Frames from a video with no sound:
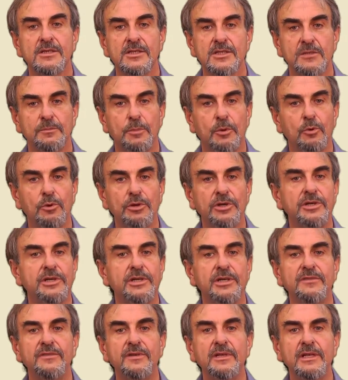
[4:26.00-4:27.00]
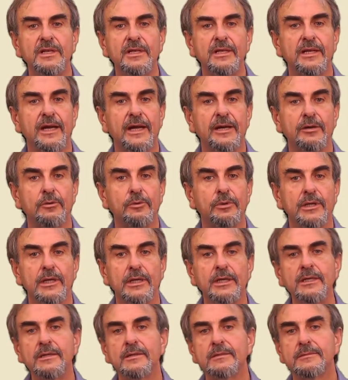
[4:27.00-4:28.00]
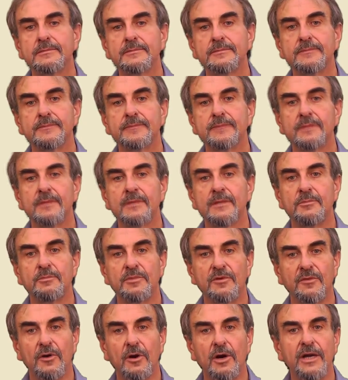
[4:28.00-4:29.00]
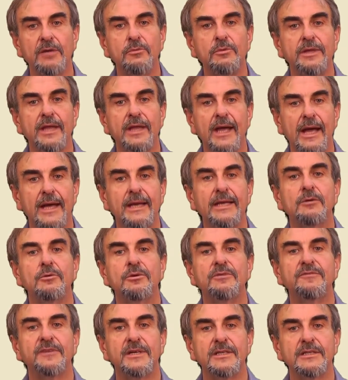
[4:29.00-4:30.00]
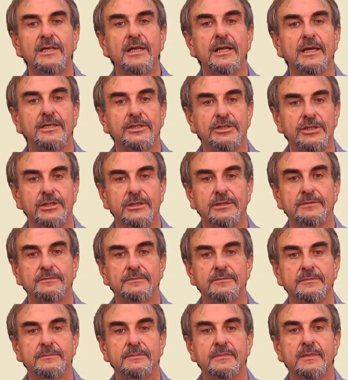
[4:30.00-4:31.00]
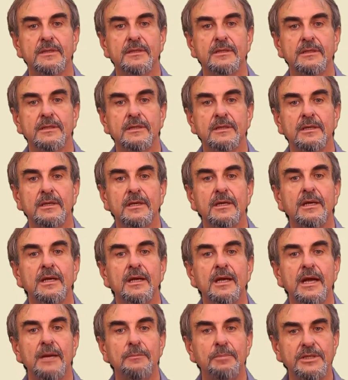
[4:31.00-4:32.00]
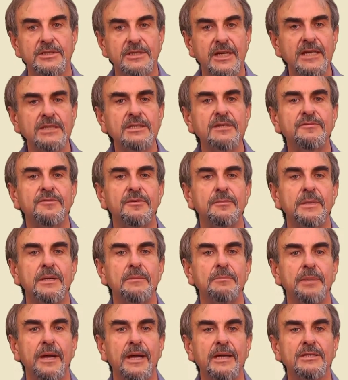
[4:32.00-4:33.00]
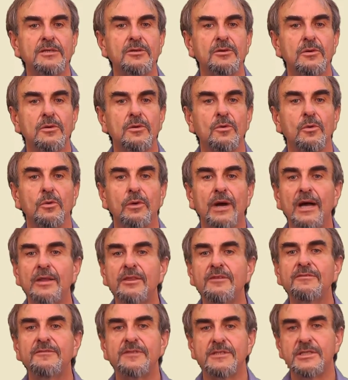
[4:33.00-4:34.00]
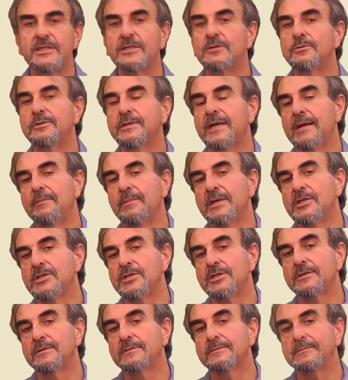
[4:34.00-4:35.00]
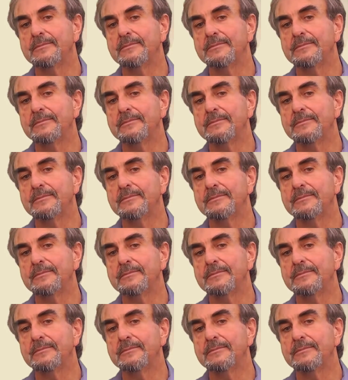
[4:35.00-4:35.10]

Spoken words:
supported evenly and adequately, provided with adequate ventilation, and protected from impact or other physical damage.